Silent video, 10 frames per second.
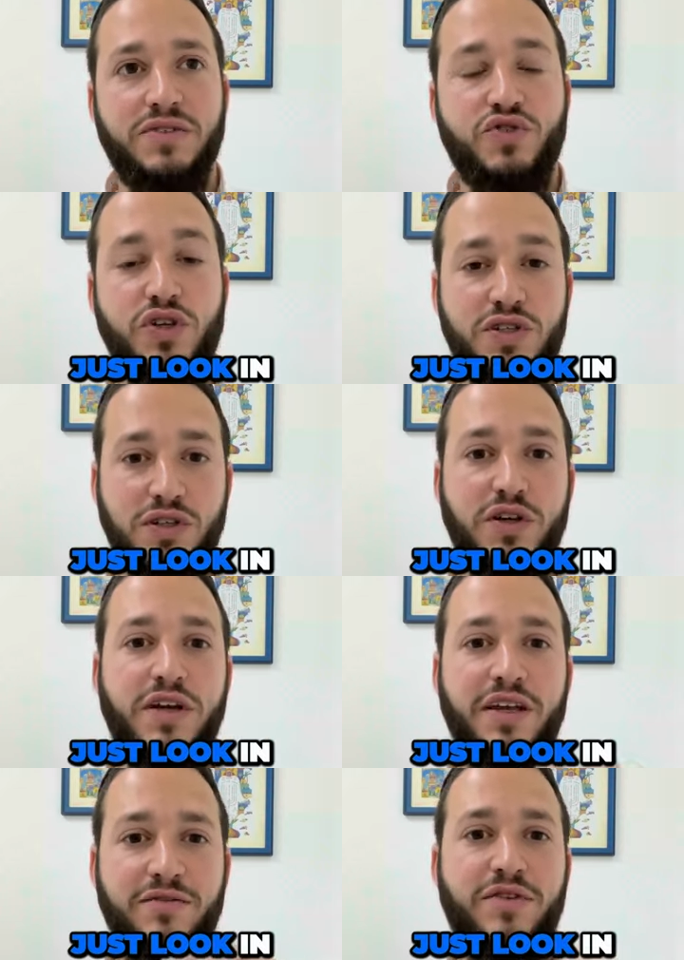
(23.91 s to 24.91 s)
just
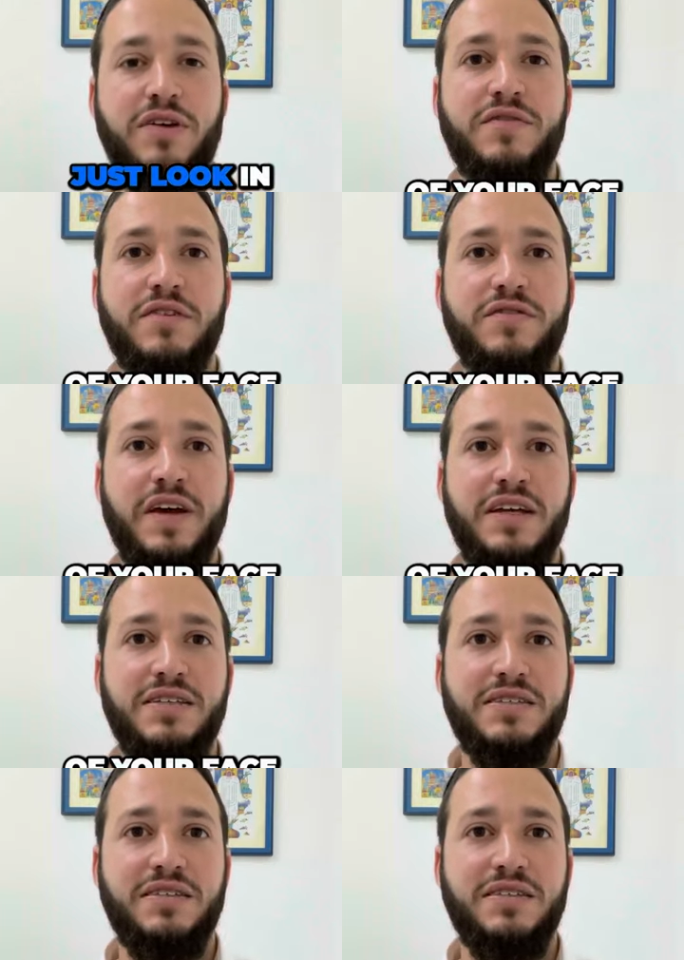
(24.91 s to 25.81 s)
look in front of your face.